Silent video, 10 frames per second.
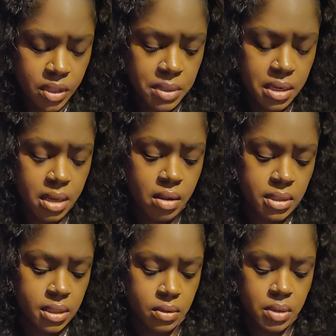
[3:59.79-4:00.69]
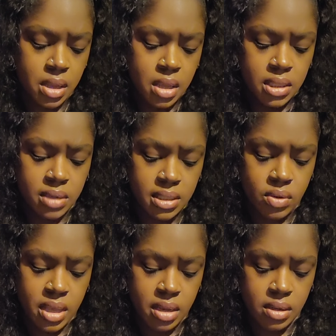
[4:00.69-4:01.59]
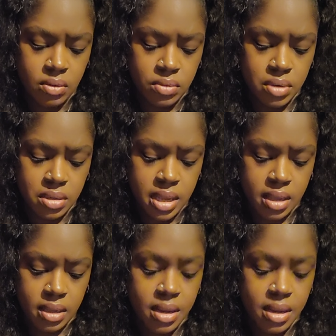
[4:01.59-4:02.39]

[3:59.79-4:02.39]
Again, that also. So let's go ahead and go through the deck.